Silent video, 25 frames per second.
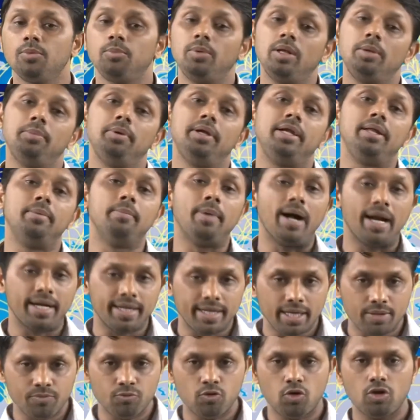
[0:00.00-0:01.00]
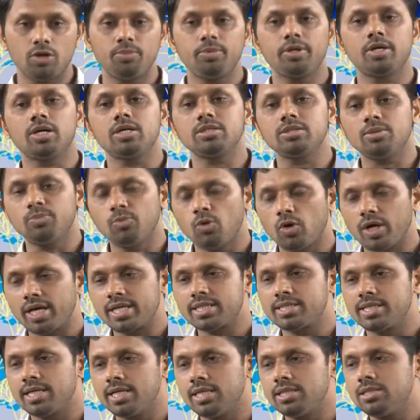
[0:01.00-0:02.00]
will be demanded more because of more
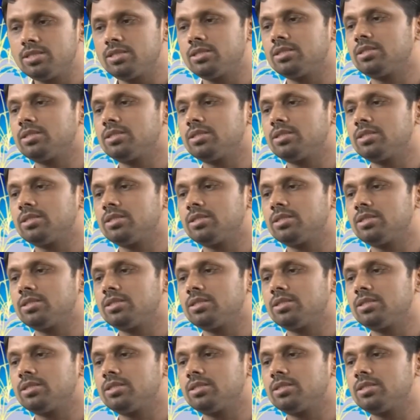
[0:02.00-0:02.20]
exchange,